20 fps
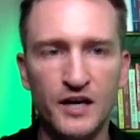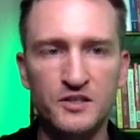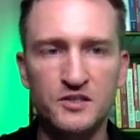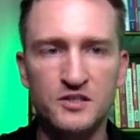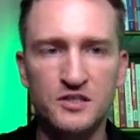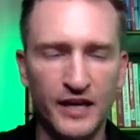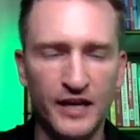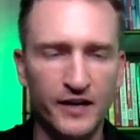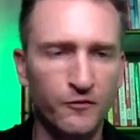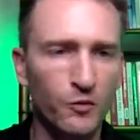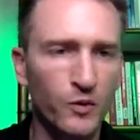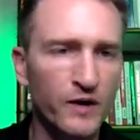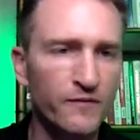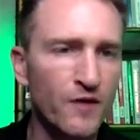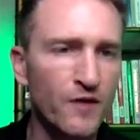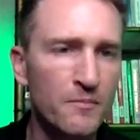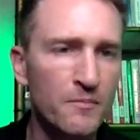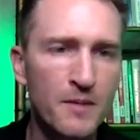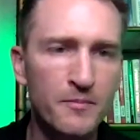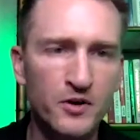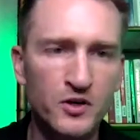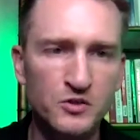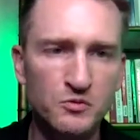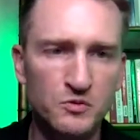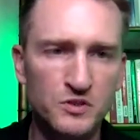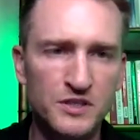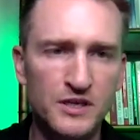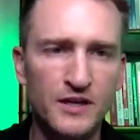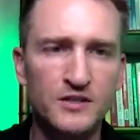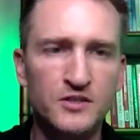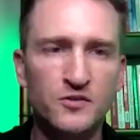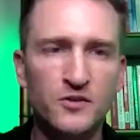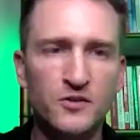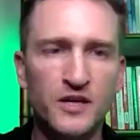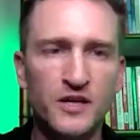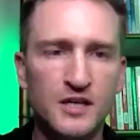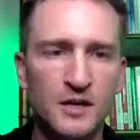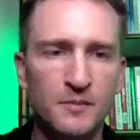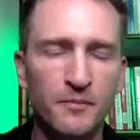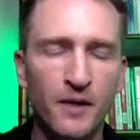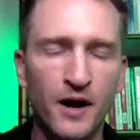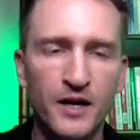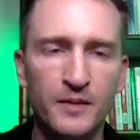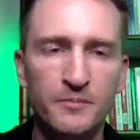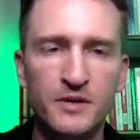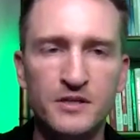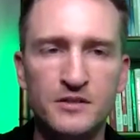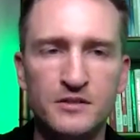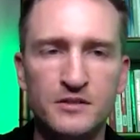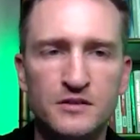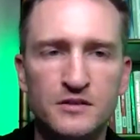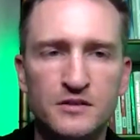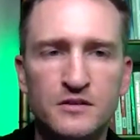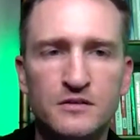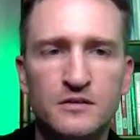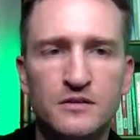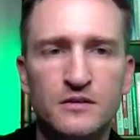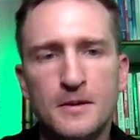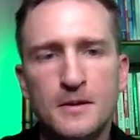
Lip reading: does, like if one of our members was interested in buying a business?